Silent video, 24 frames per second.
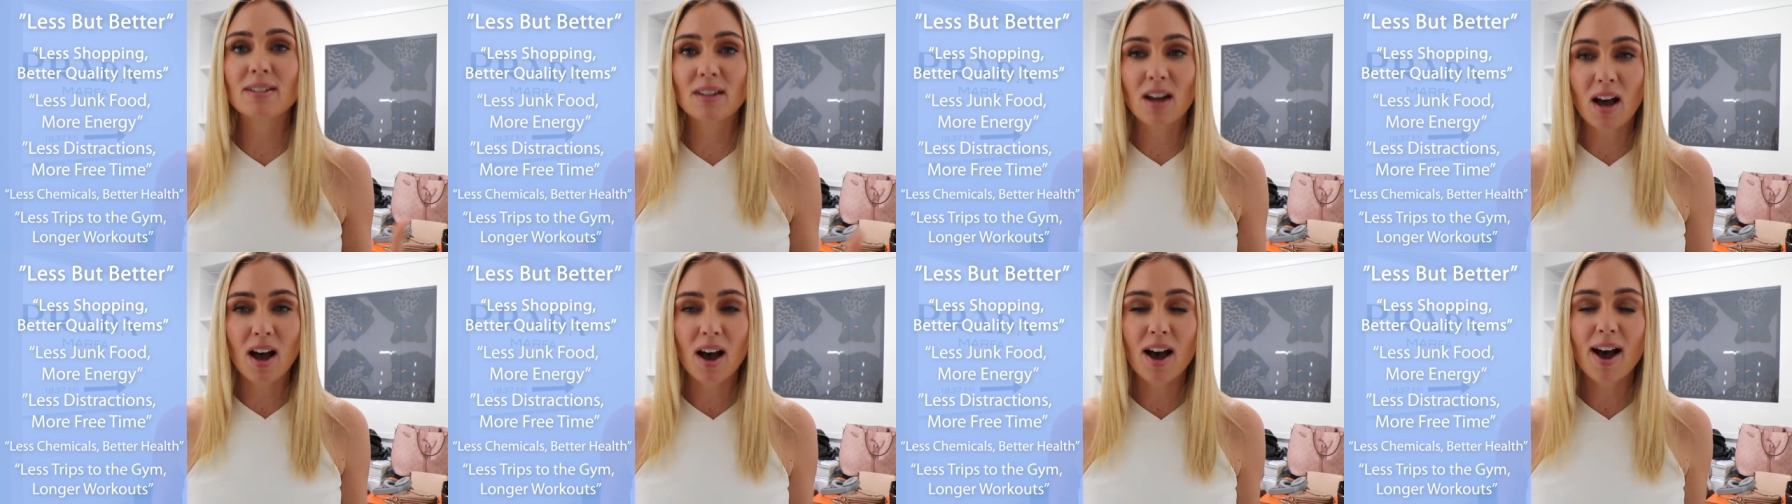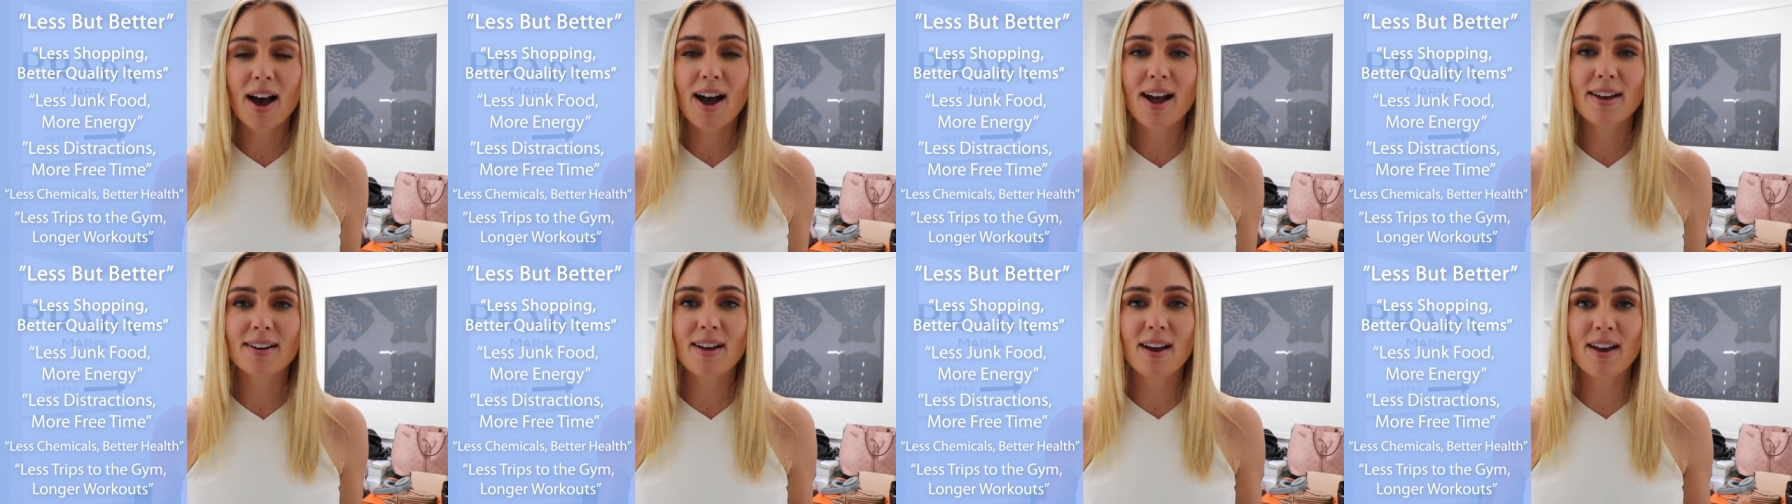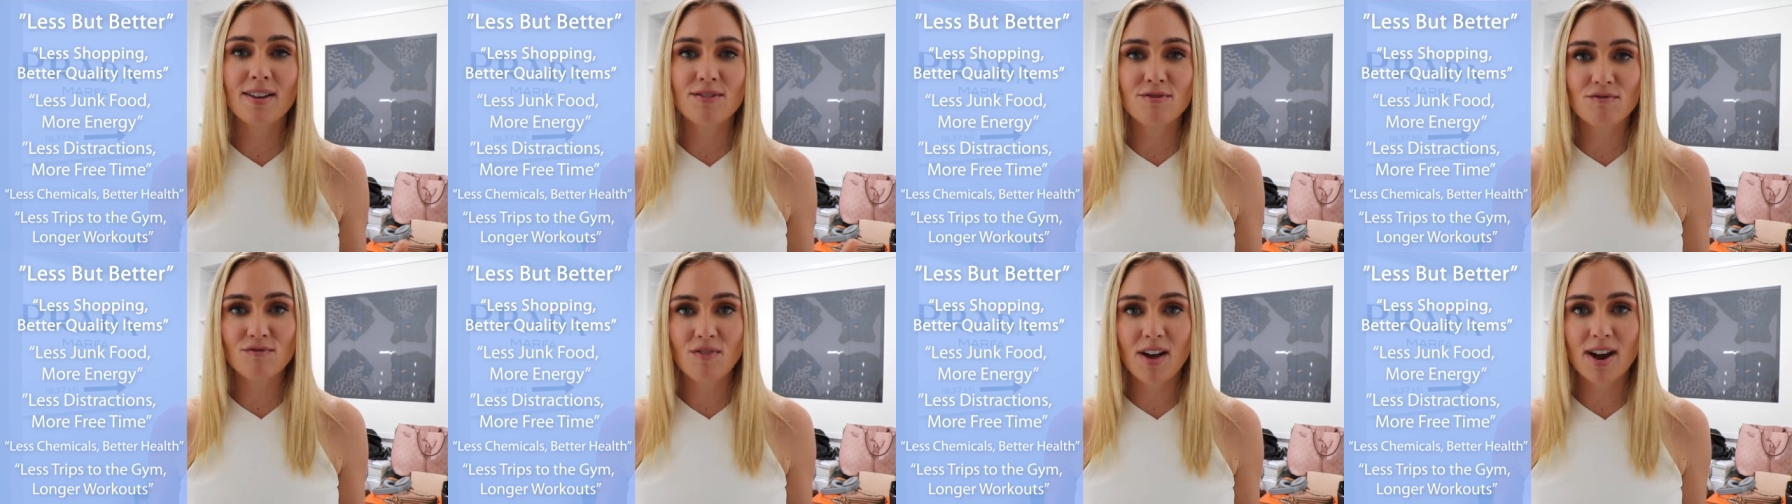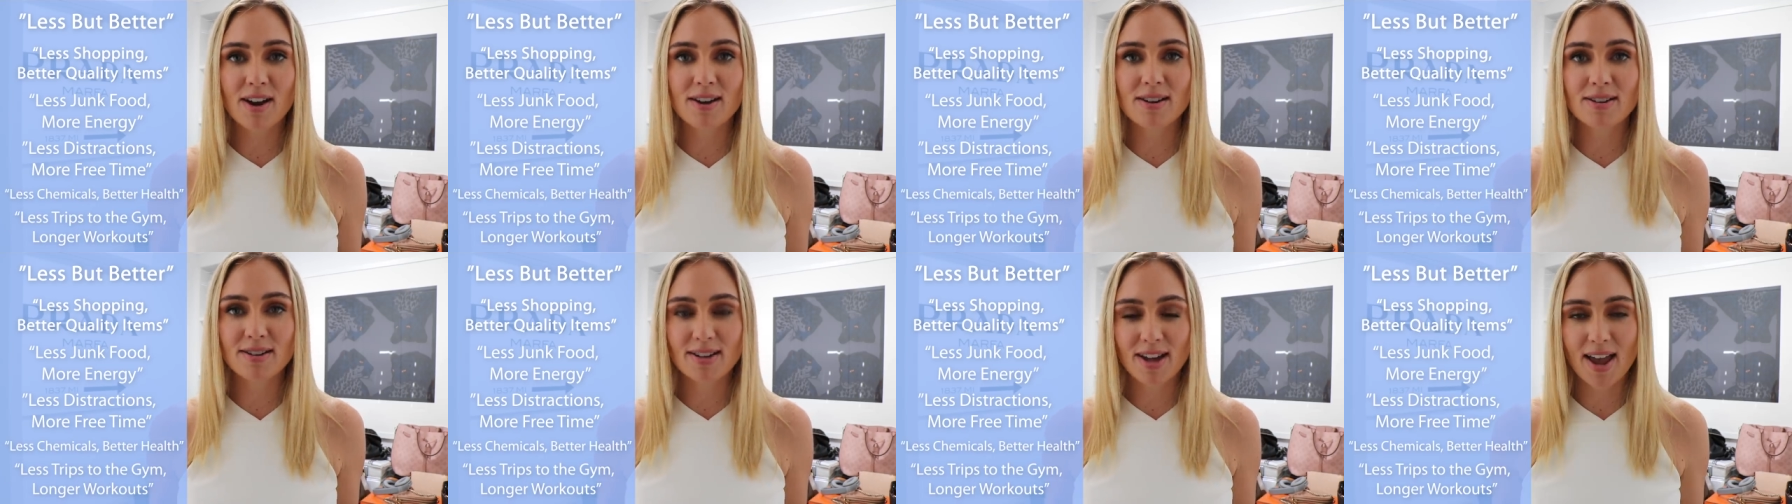tired and
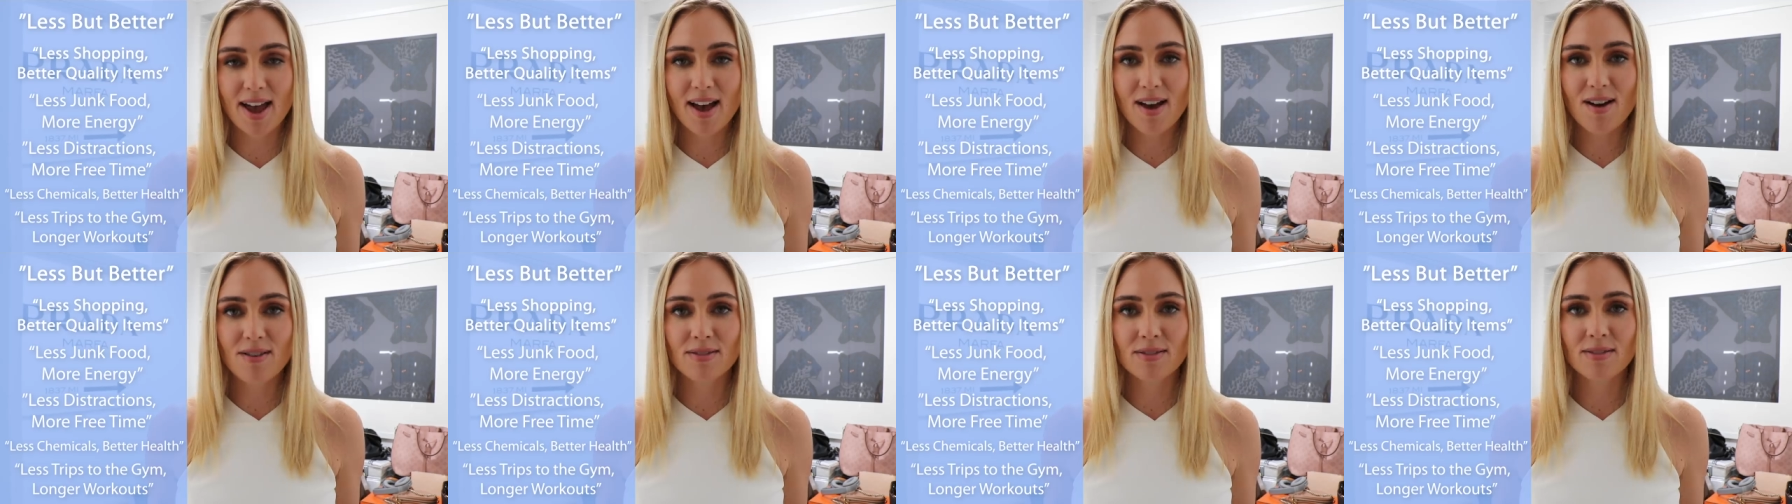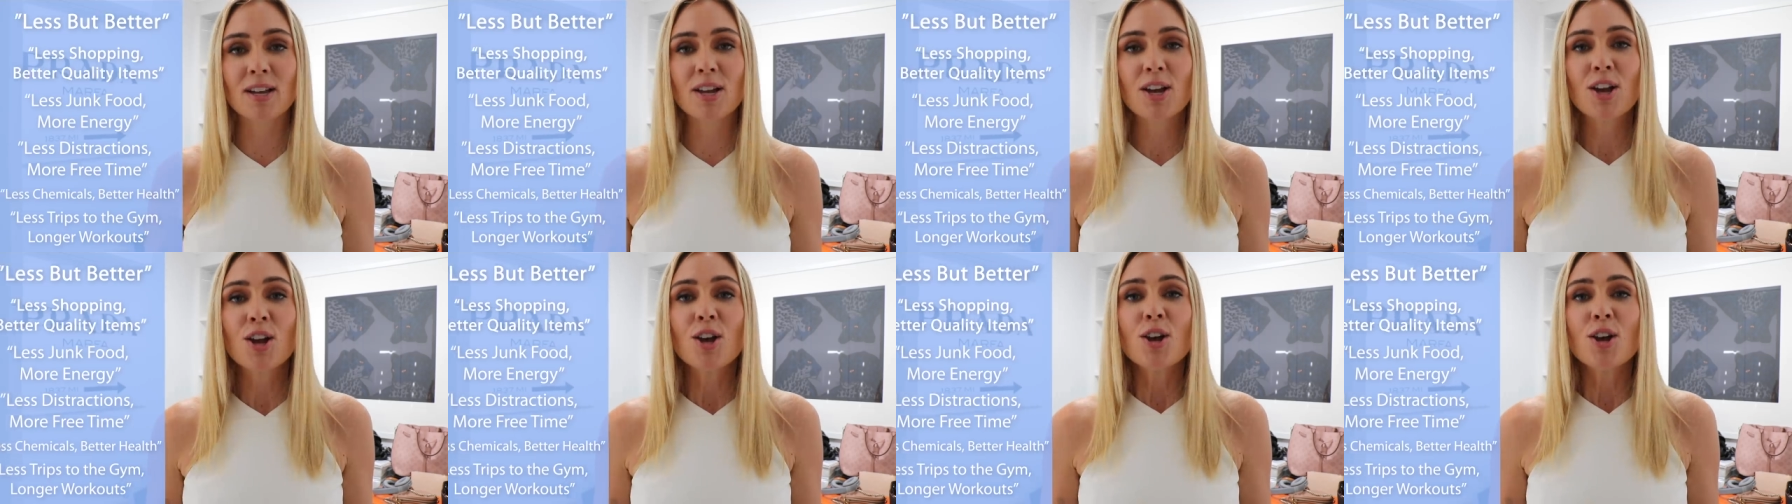run down.